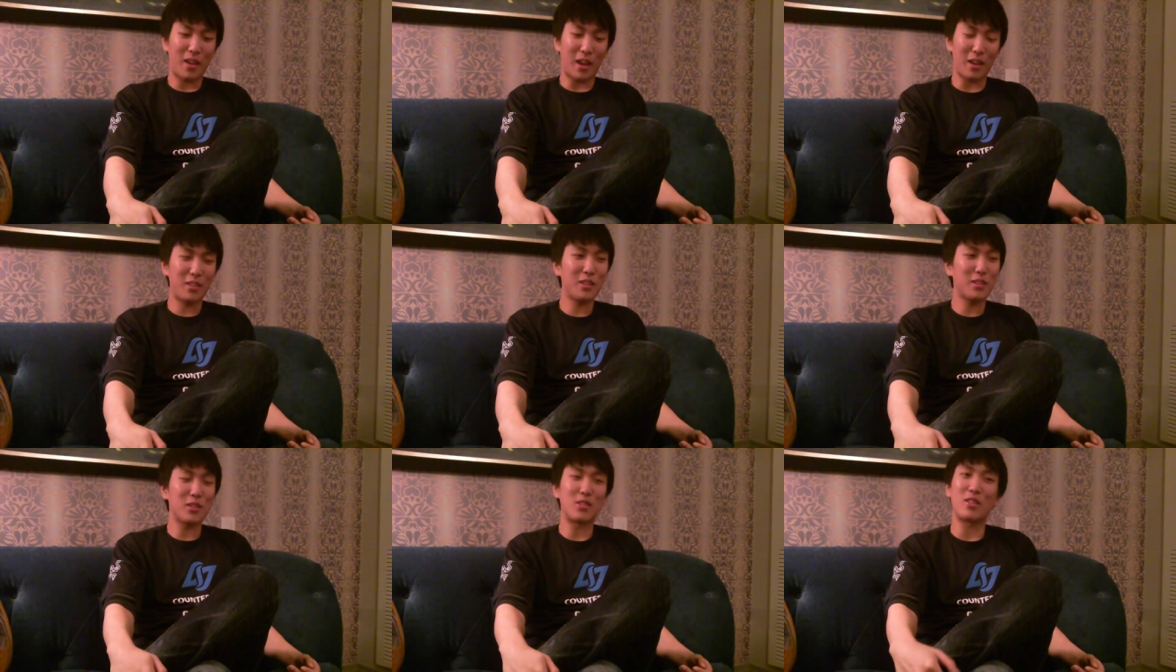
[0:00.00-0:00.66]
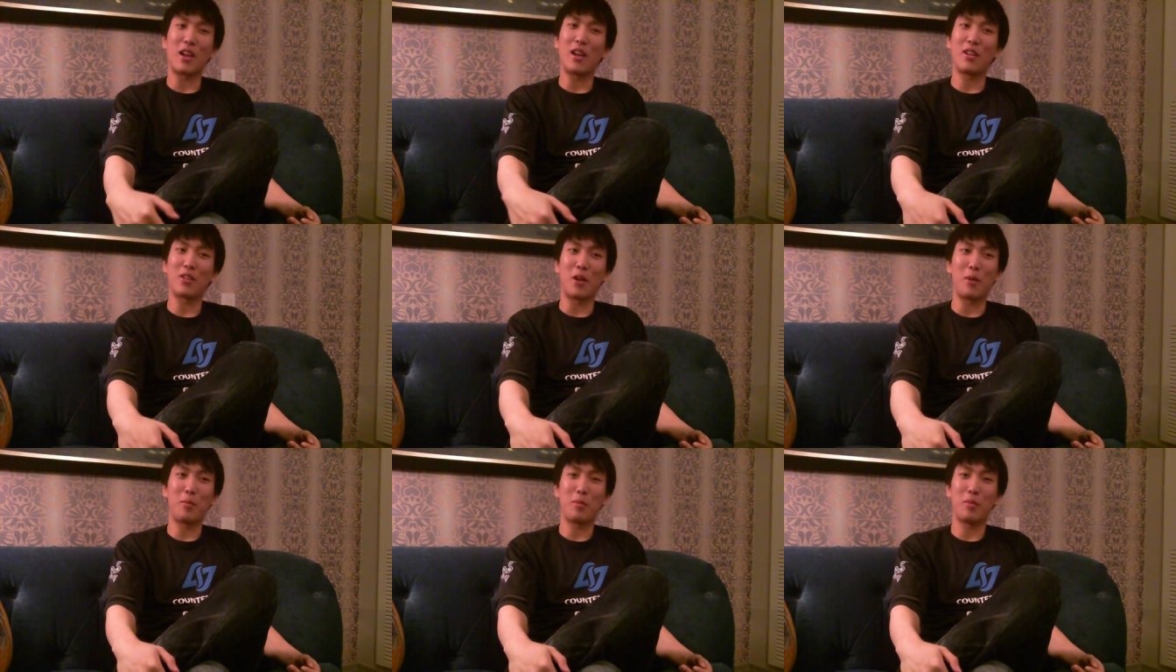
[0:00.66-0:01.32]
I think the style
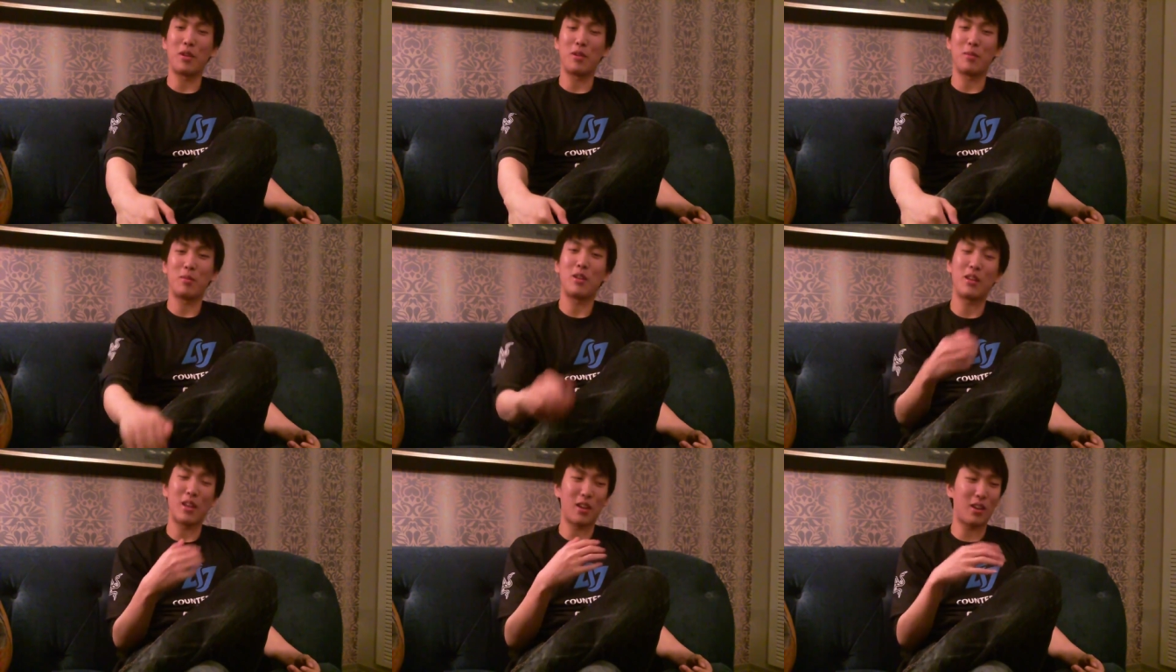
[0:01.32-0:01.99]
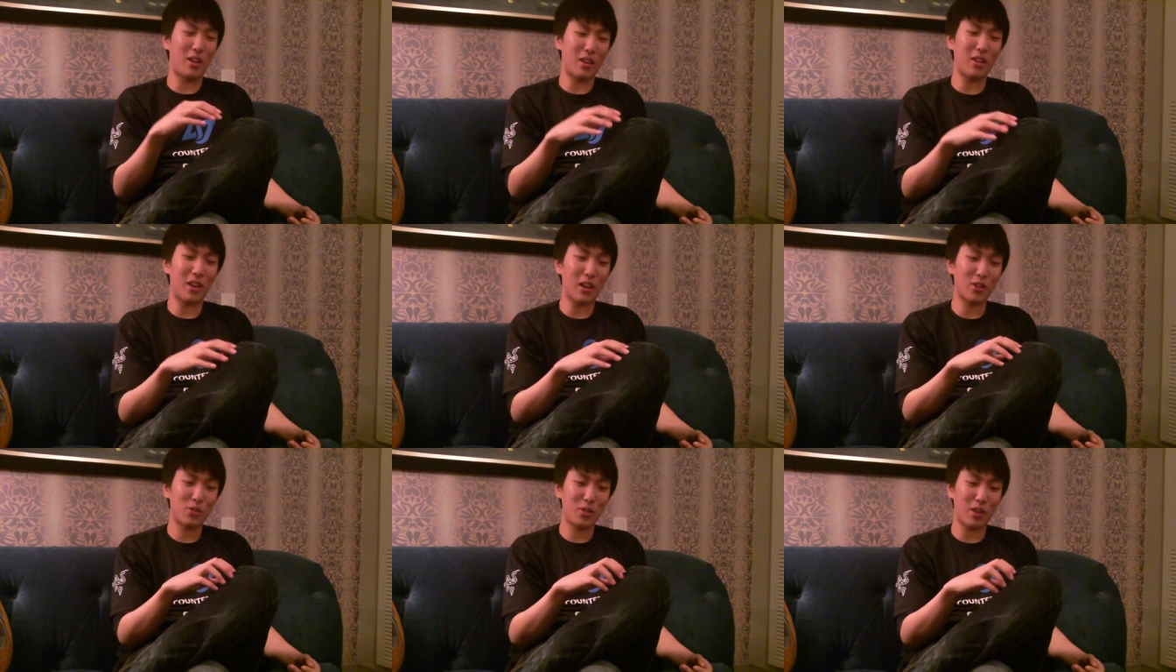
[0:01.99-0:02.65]
complemented me, and
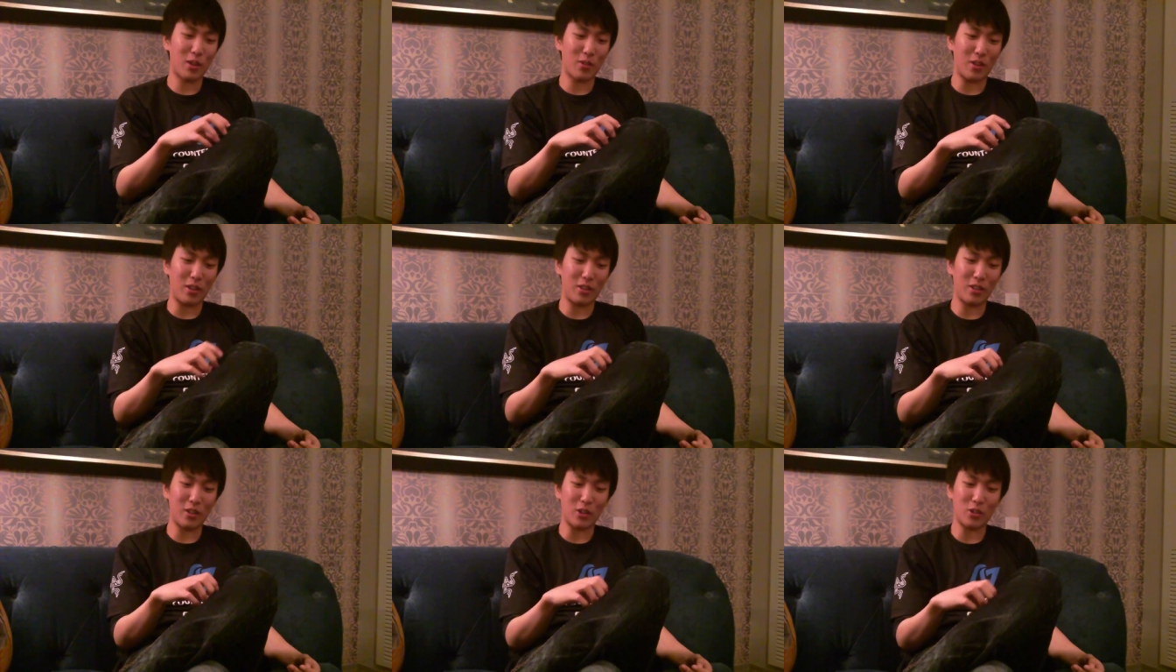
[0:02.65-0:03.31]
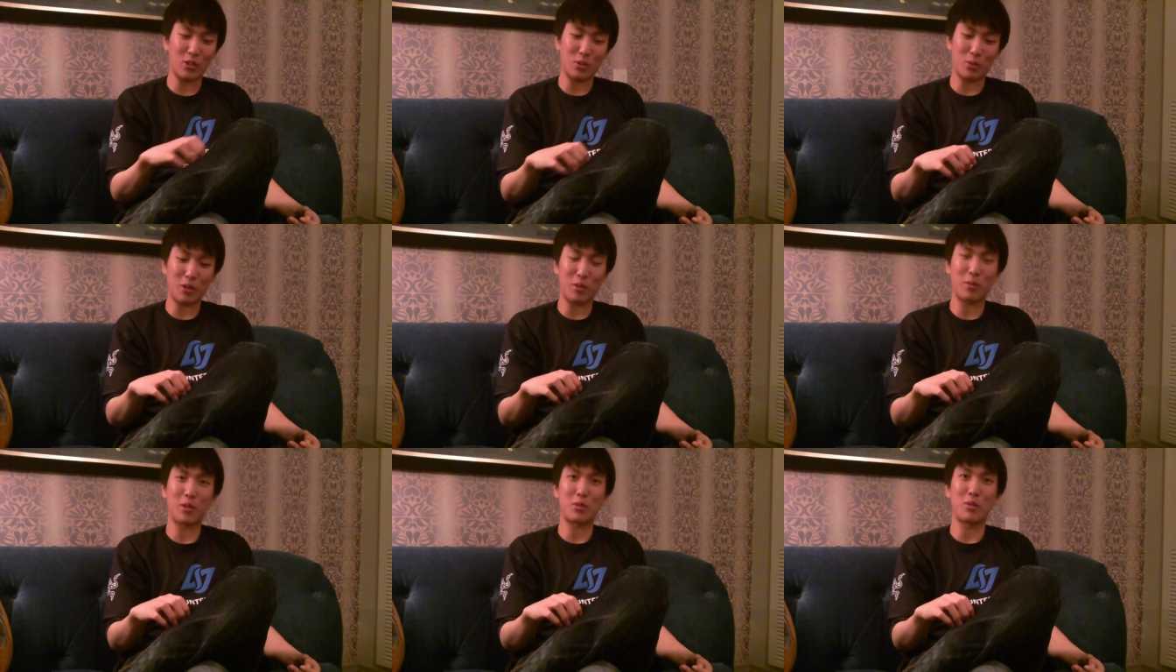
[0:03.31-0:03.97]
actually I think Hotshot's one of
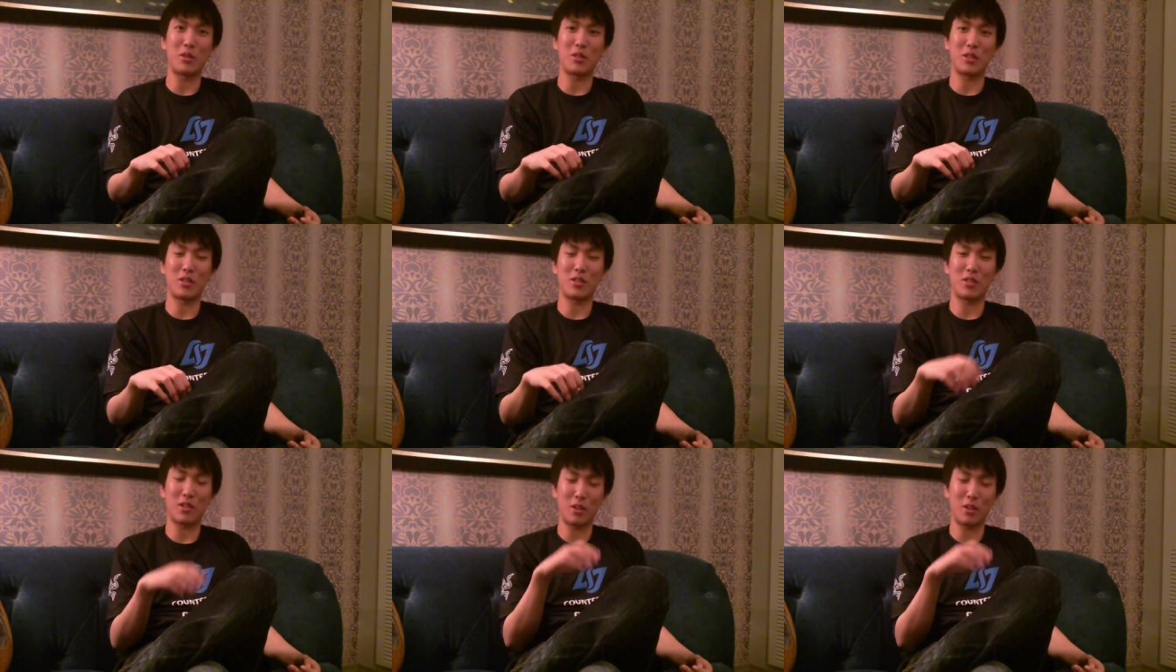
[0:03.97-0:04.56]
the biggest reasons.